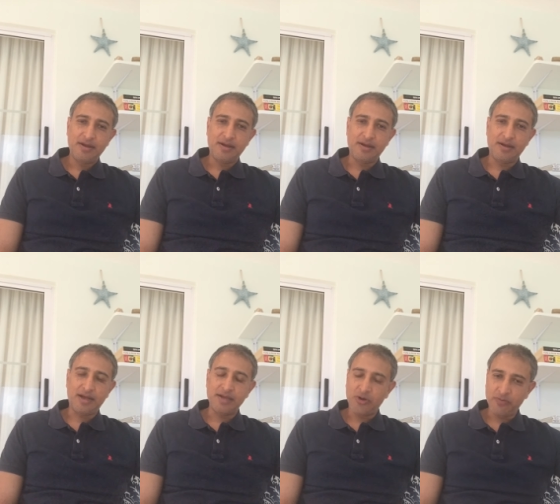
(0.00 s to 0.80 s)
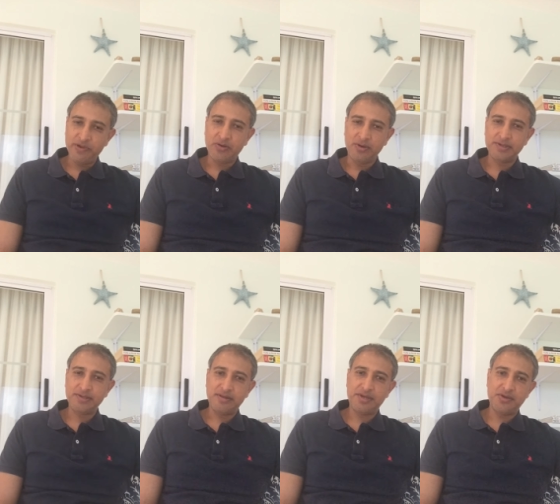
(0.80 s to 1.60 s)
I'm hoping
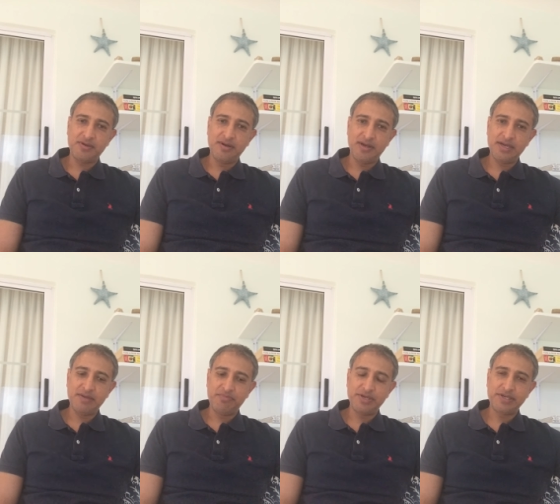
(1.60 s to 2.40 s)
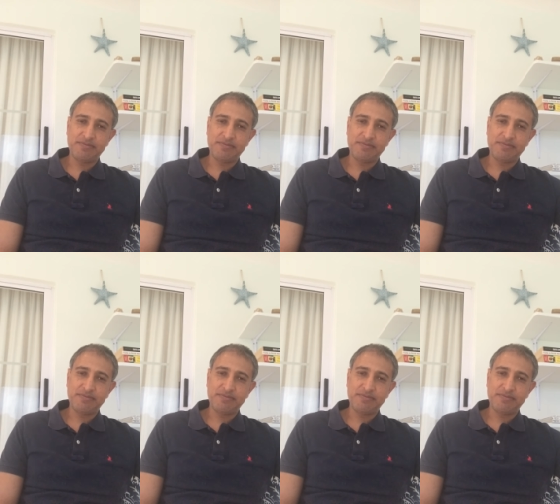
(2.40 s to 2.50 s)
also that you'd learn a bit